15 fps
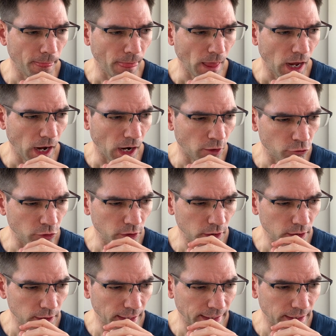I really
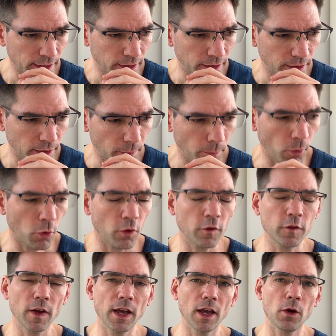like both
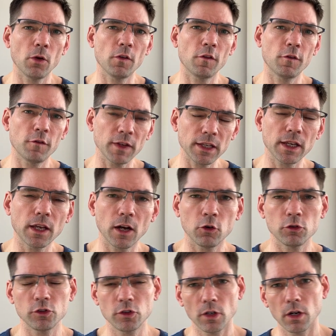how
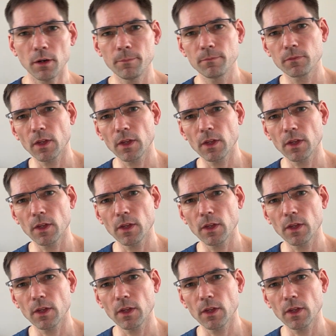Viticulture